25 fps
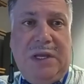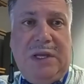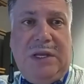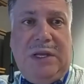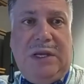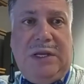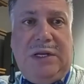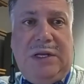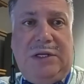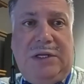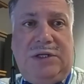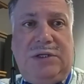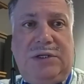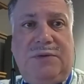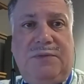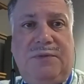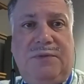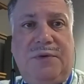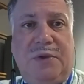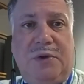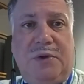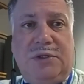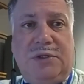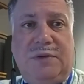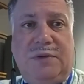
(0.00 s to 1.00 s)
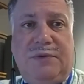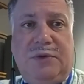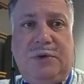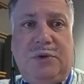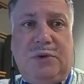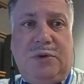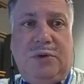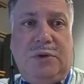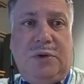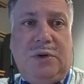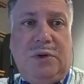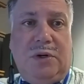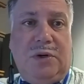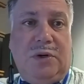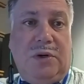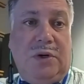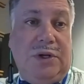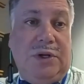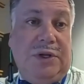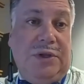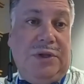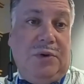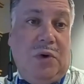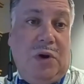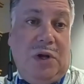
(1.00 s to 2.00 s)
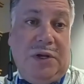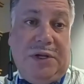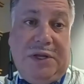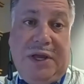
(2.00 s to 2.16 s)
in addition, for those of you who are either on